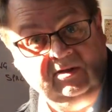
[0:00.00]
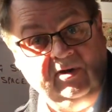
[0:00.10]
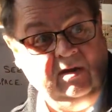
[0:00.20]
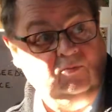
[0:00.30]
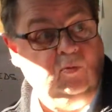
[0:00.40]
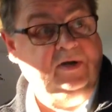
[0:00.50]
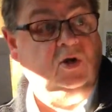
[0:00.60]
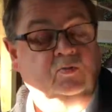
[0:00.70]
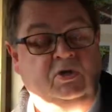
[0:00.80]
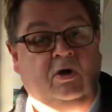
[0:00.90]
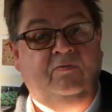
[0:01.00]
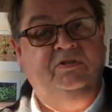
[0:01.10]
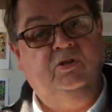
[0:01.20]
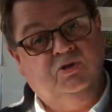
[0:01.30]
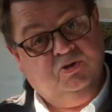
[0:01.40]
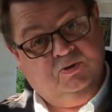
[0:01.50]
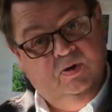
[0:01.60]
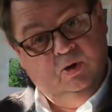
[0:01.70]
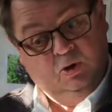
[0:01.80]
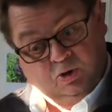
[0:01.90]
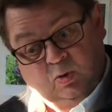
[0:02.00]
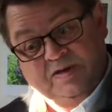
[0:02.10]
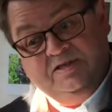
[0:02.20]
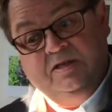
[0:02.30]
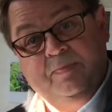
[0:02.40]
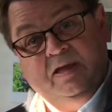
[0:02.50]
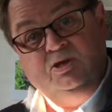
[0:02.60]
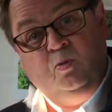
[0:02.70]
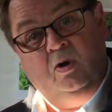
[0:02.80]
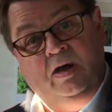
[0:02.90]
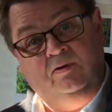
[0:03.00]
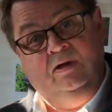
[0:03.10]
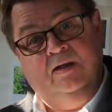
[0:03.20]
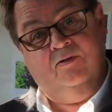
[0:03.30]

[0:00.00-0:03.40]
the ground. When you come to harvest, you just twist the biggest one out and let